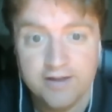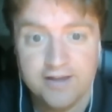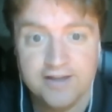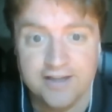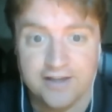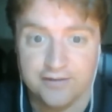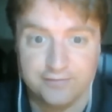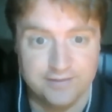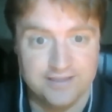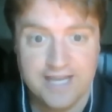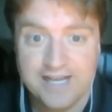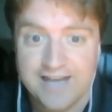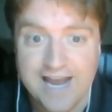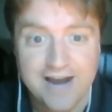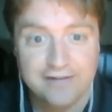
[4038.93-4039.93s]
If we
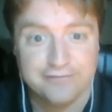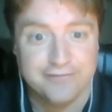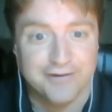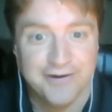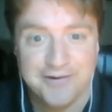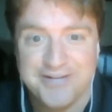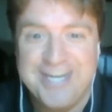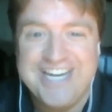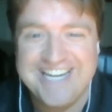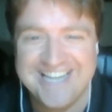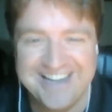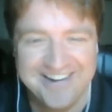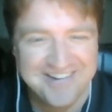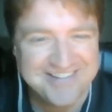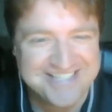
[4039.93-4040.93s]
lay down for Ho Chi
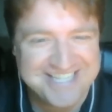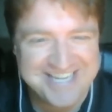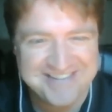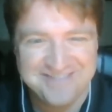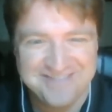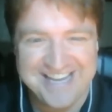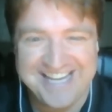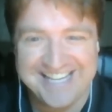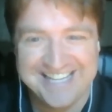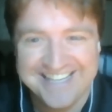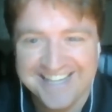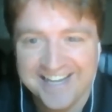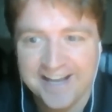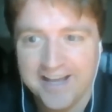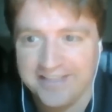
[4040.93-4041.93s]
Minh,
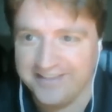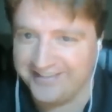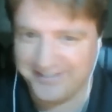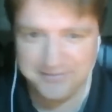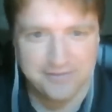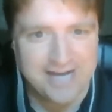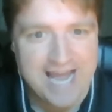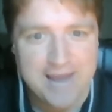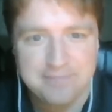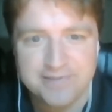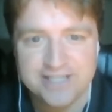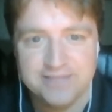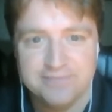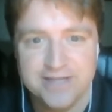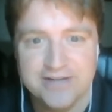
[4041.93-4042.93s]
this is what
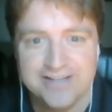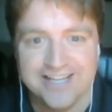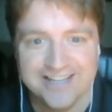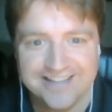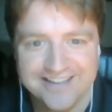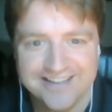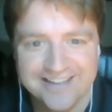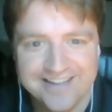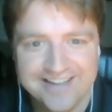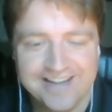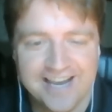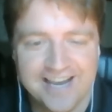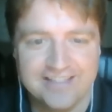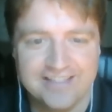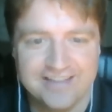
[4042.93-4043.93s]
happened in Munich.
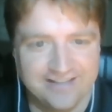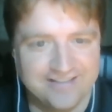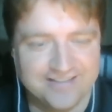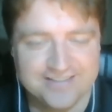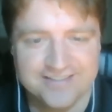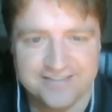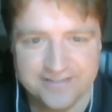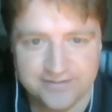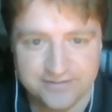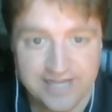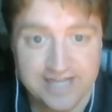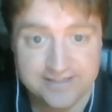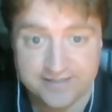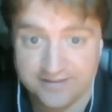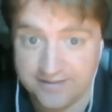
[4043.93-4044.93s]
And this is
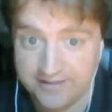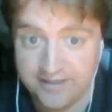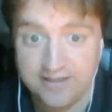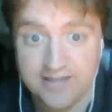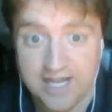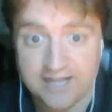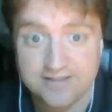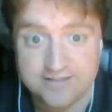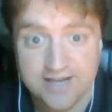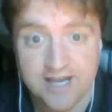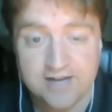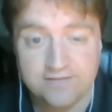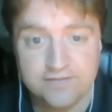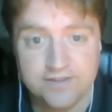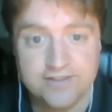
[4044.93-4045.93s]
that's
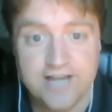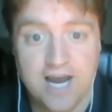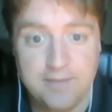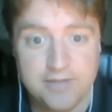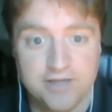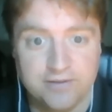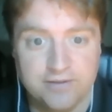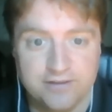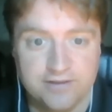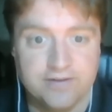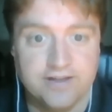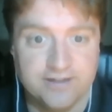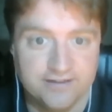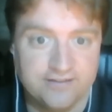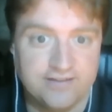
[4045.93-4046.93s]
kind of the domino
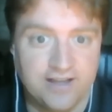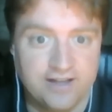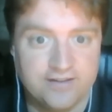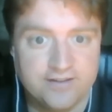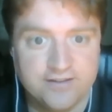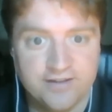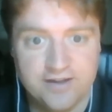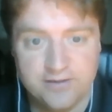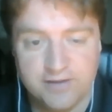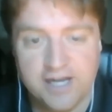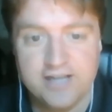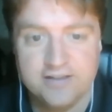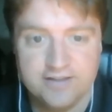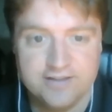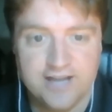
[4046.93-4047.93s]
theory in a sense,
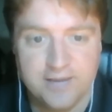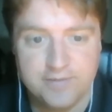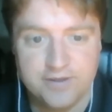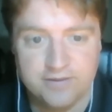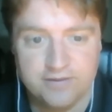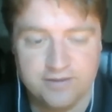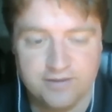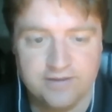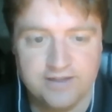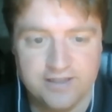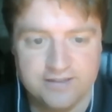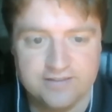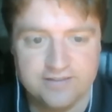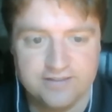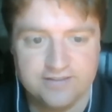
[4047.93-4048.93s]
right? And the domino theory
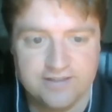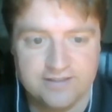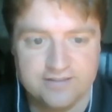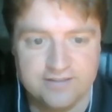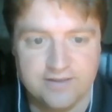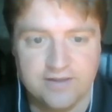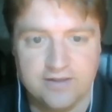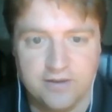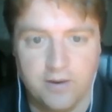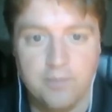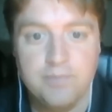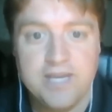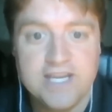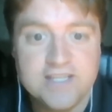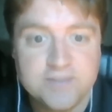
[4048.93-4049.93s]
is in a sense
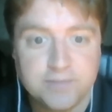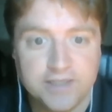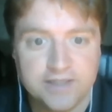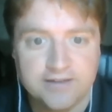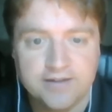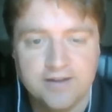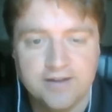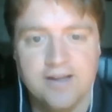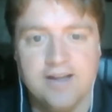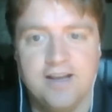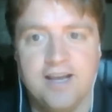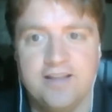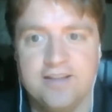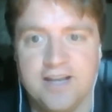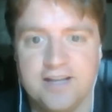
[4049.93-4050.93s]
appeasement,
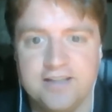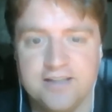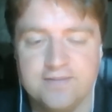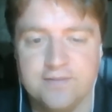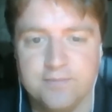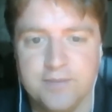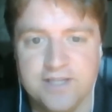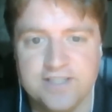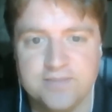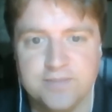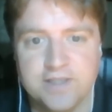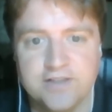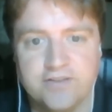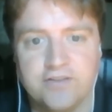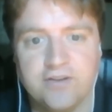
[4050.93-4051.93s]
and the idea of
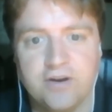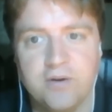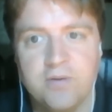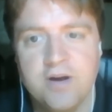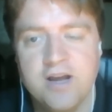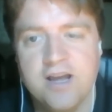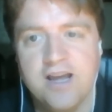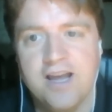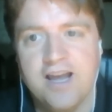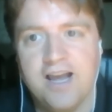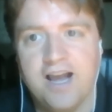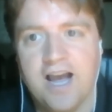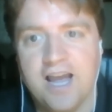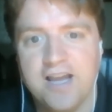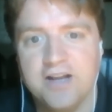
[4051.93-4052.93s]
appeasement. So
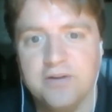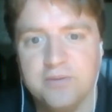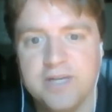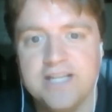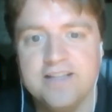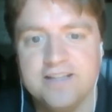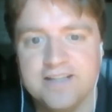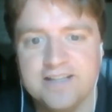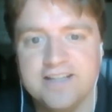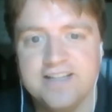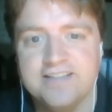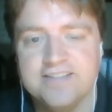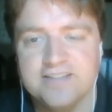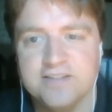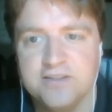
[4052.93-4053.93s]
I agree that it
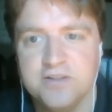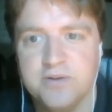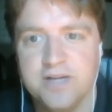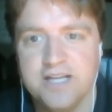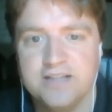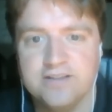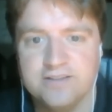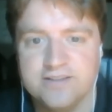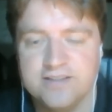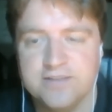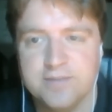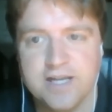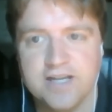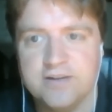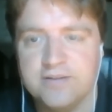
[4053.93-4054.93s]
is a new Hitler
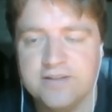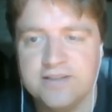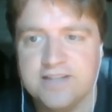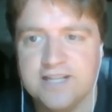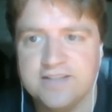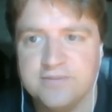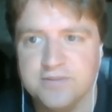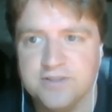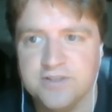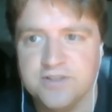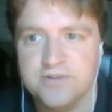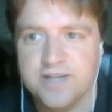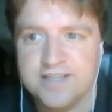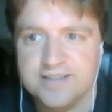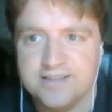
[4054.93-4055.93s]
syndrome. I don't think that's
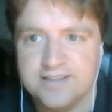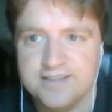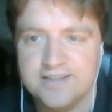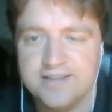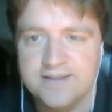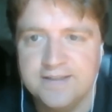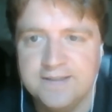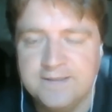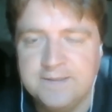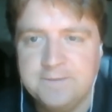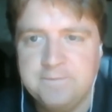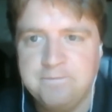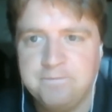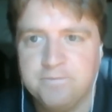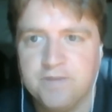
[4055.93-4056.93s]
restricted.
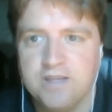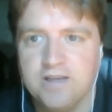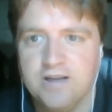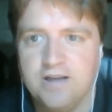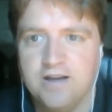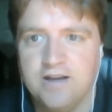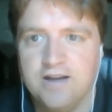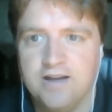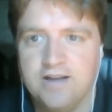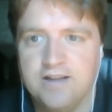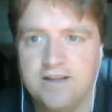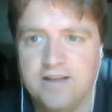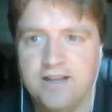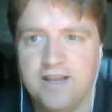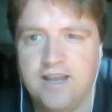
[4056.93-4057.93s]
The
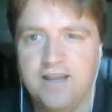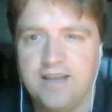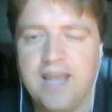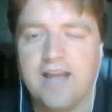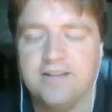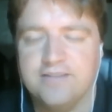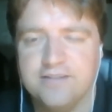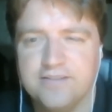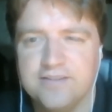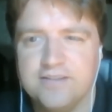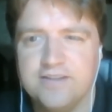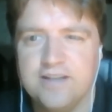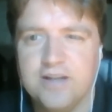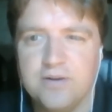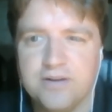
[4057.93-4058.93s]

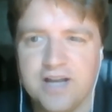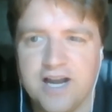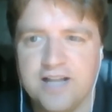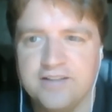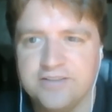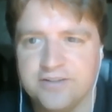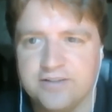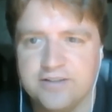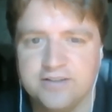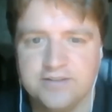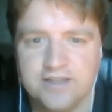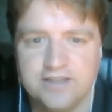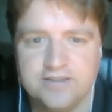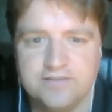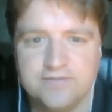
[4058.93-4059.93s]
neocons
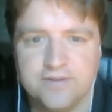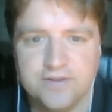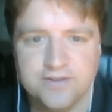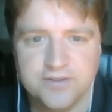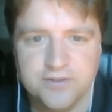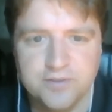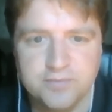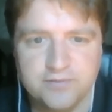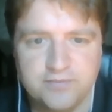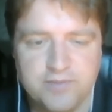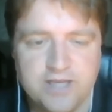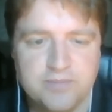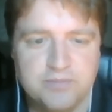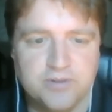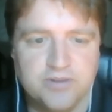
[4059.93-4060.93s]
are a diverse group of
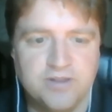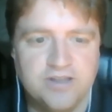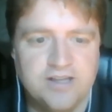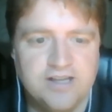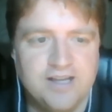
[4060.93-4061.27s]
people,